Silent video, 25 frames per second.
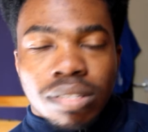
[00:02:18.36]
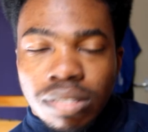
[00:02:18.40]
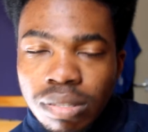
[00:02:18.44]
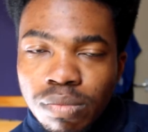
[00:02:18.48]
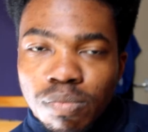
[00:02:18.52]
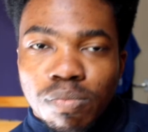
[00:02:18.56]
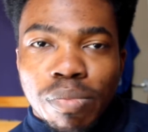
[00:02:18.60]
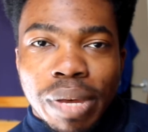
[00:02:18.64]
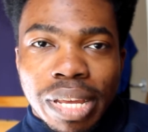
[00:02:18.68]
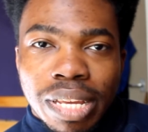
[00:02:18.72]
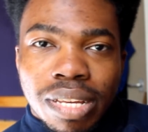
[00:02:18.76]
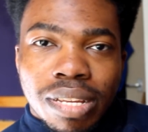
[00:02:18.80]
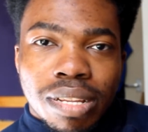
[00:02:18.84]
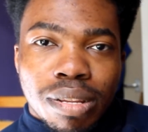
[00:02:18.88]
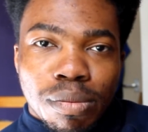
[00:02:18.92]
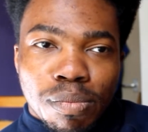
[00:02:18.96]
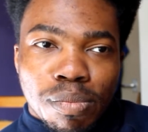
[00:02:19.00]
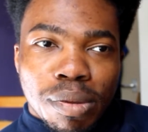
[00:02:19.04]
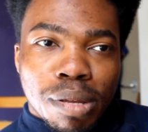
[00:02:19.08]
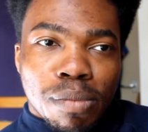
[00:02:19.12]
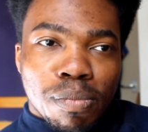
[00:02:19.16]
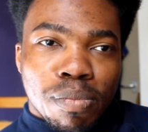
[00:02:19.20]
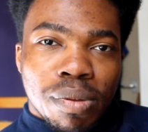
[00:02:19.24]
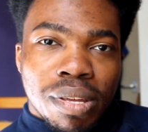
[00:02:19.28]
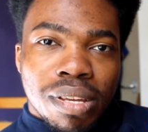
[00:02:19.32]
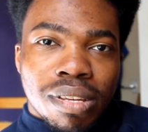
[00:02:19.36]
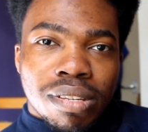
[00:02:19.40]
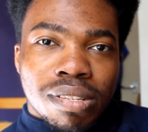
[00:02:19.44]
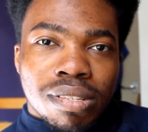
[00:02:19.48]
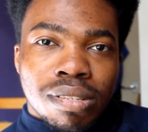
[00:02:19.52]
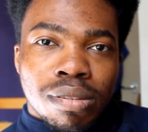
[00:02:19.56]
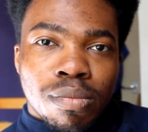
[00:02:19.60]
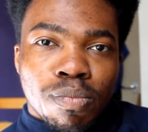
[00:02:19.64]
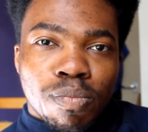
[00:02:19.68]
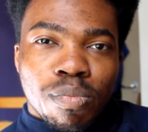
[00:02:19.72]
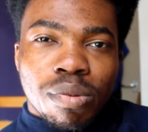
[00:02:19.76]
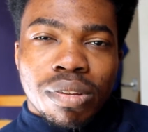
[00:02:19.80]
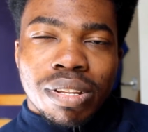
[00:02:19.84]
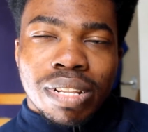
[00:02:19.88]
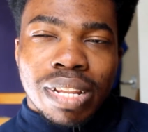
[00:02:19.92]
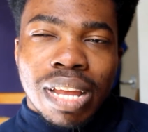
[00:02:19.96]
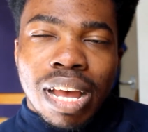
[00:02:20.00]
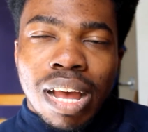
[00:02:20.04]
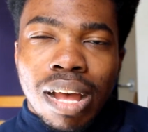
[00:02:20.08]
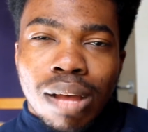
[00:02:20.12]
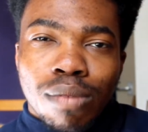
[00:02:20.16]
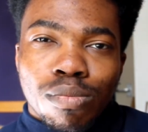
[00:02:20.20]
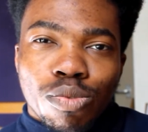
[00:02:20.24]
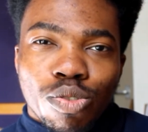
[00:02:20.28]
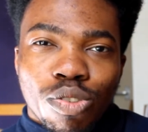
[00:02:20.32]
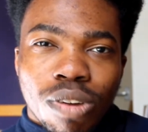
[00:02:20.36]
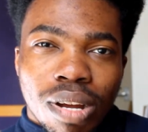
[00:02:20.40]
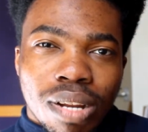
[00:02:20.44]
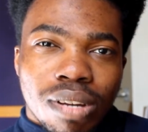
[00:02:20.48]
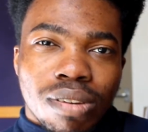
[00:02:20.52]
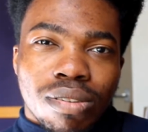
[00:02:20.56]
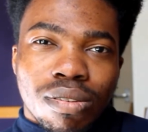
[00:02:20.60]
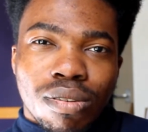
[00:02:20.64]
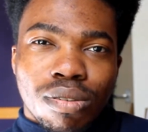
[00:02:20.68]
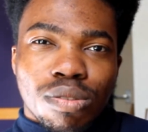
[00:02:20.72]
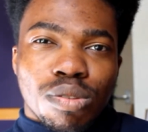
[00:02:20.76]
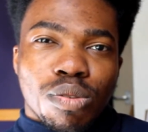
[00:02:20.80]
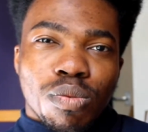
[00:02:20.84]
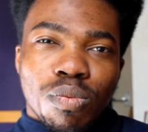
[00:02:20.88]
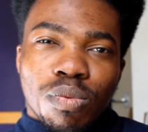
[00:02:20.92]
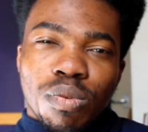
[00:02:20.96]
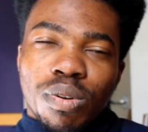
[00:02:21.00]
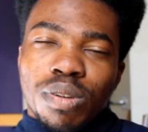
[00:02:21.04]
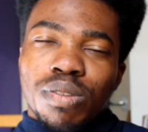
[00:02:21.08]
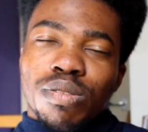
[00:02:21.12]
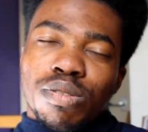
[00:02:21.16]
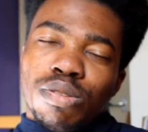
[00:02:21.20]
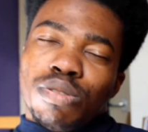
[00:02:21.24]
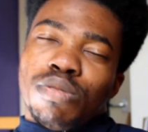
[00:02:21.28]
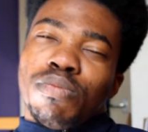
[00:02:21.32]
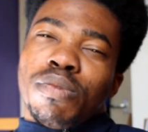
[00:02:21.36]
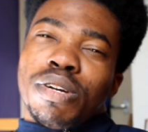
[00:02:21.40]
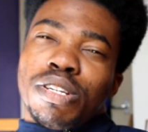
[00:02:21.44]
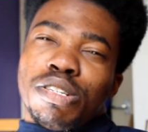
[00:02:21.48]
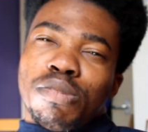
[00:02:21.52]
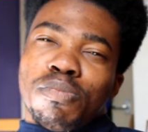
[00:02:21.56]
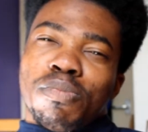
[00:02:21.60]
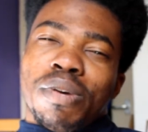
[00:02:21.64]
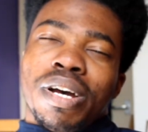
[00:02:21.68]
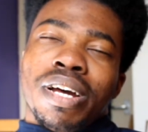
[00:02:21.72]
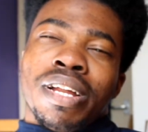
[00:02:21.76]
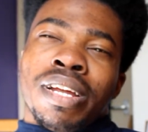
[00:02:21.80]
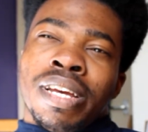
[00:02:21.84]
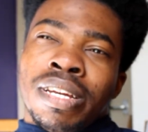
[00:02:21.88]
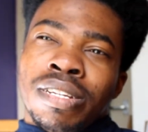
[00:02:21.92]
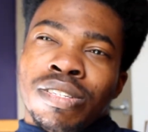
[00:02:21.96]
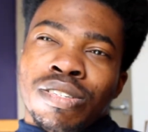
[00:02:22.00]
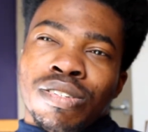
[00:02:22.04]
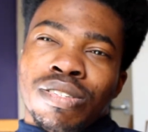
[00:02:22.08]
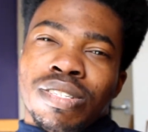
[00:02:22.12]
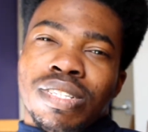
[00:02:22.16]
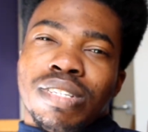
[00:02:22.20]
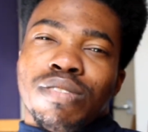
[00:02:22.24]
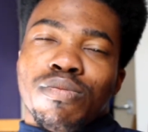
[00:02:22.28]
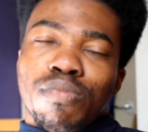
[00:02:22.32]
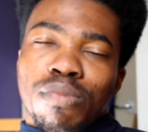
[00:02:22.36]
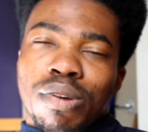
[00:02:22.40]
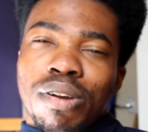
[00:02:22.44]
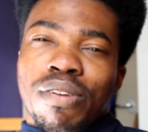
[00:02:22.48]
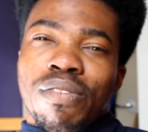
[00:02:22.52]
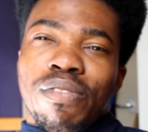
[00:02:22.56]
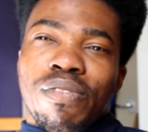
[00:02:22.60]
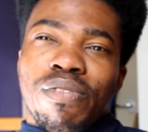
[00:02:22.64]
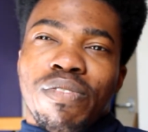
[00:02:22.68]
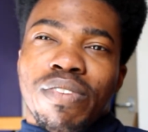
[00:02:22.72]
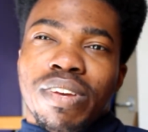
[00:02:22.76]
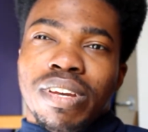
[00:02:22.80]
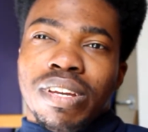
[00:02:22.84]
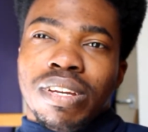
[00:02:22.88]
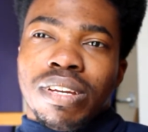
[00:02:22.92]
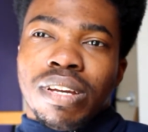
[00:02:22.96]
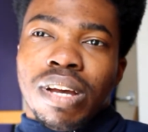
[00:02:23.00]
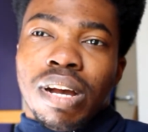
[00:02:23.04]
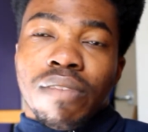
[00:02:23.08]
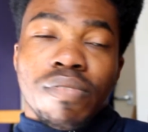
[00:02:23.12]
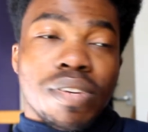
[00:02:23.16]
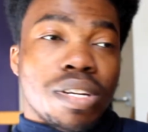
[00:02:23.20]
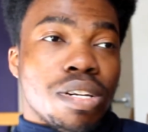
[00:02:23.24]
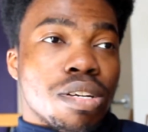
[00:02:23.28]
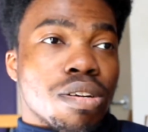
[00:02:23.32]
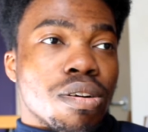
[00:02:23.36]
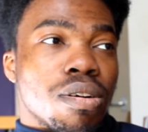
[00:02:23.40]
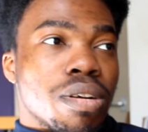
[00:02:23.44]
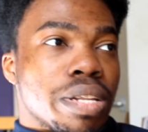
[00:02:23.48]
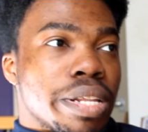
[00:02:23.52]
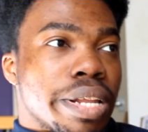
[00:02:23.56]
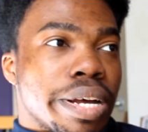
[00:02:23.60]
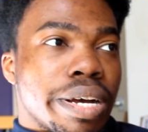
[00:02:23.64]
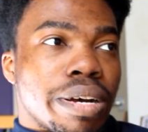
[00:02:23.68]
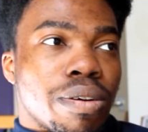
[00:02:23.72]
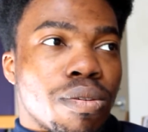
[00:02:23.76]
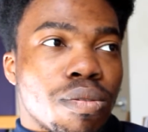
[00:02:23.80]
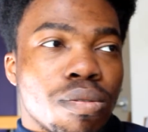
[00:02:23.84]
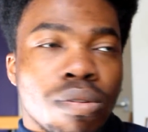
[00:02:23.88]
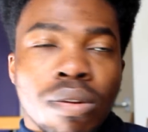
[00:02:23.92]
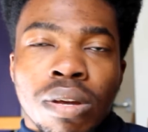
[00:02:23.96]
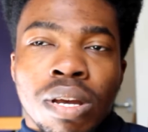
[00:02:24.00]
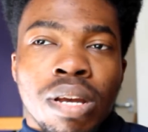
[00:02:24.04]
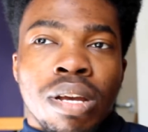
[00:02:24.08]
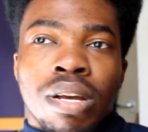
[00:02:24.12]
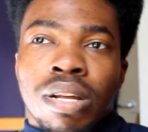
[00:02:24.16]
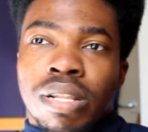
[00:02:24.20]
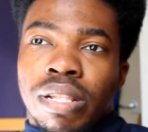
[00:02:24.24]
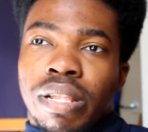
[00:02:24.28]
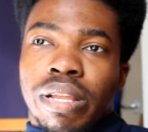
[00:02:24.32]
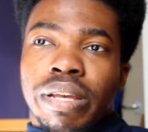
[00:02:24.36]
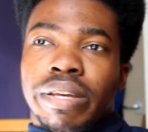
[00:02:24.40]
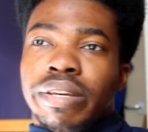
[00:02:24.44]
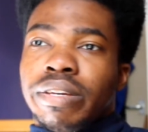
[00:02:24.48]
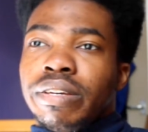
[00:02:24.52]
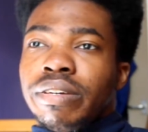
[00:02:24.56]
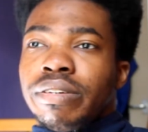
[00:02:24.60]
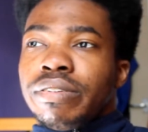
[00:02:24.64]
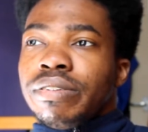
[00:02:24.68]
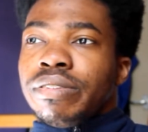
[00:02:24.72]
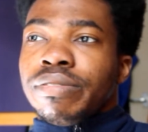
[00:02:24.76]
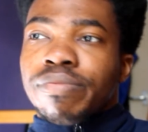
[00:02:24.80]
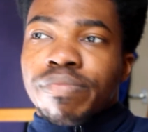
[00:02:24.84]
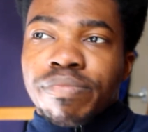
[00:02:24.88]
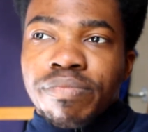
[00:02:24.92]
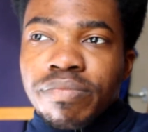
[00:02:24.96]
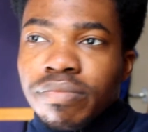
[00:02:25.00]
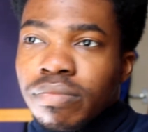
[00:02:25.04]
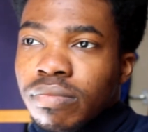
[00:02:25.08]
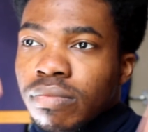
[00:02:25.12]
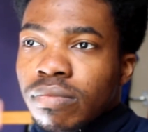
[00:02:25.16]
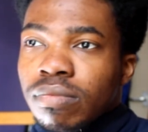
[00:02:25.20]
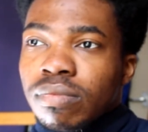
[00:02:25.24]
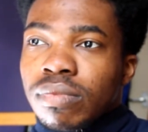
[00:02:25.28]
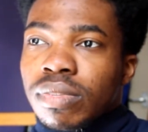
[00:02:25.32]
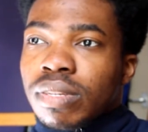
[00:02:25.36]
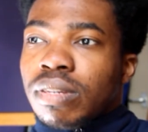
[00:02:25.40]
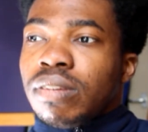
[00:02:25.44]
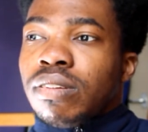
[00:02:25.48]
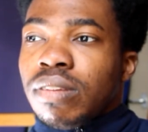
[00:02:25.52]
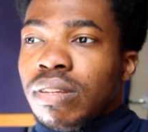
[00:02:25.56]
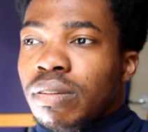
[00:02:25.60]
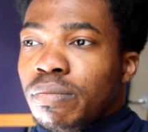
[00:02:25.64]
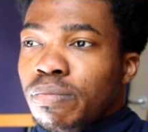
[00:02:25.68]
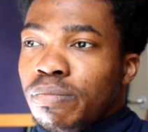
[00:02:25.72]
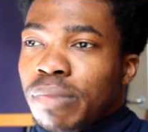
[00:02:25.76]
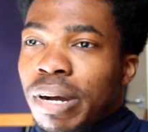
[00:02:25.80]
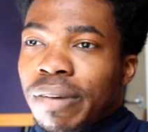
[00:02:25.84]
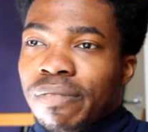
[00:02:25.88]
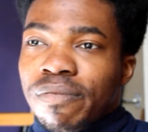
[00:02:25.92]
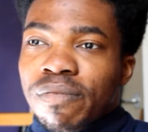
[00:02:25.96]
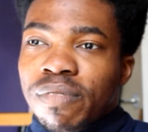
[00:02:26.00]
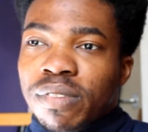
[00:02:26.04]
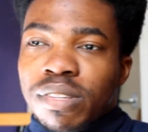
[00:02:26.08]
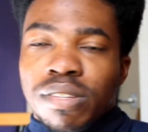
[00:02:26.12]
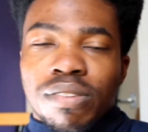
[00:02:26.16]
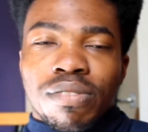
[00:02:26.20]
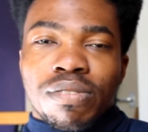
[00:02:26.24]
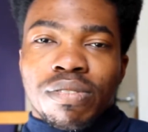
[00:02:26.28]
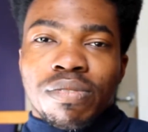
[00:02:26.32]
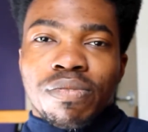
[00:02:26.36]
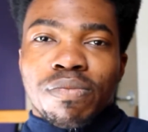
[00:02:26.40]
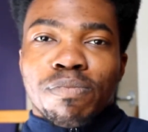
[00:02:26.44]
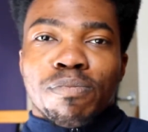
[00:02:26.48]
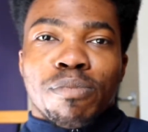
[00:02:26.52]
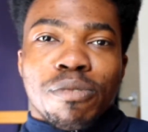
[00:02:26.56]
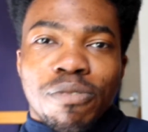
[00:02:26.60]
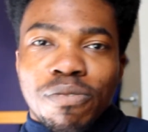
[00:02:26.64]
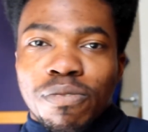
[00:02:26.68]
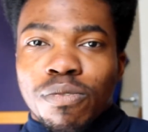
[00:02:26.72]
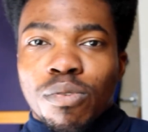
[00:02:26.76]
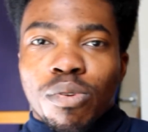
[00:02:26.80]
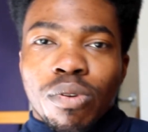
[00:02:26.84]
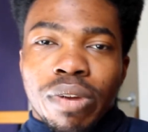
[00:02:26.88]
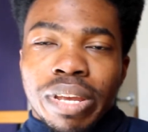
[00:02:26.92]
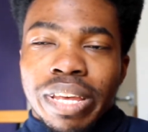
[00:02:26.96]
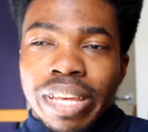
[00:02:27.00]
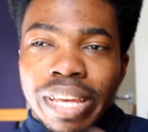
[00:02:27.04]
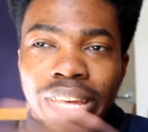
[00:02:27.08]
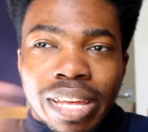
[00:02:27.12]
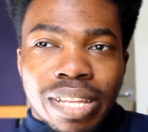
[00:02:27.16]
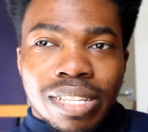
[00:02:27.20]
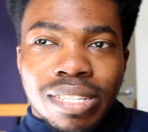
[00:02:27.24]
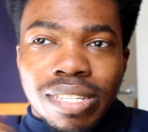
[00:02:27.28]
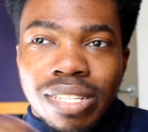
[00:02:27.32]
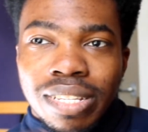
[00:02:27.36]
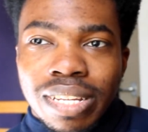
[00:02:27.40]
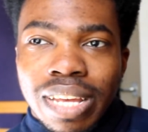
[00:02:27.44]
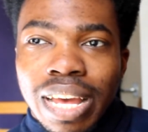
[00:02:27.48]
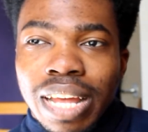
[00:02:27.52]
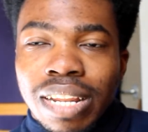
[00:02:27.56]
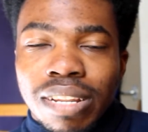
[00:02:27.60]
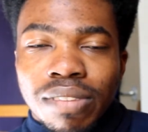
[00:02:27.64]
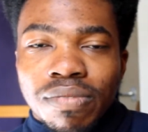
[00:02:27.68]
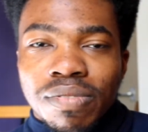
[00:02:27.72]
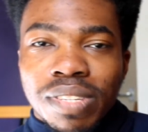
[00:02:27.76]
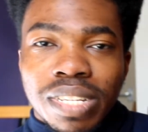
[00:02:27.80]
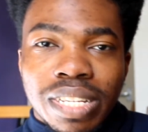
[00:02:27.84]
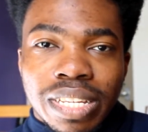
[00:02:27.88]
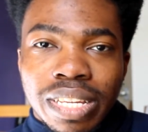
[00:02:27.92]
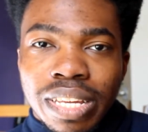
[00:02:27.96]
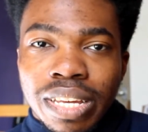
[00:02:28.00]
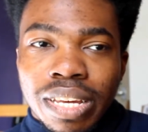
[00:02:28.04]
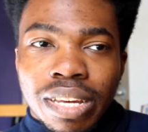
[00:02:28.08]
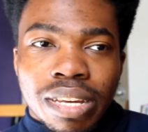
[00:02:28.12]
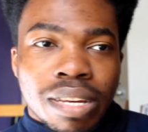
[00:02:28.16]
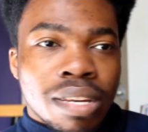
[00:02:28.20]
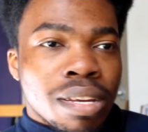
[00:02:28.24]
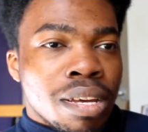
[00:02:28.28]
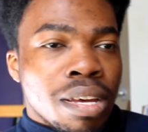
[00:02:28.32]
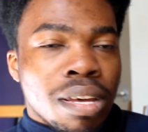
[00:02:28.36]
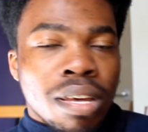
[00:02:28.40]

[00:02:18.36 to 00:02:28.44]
making a big piece. But now I'm trying not to worry too much about it and just do my own thing. I've only got now like months before it hits the end of the year,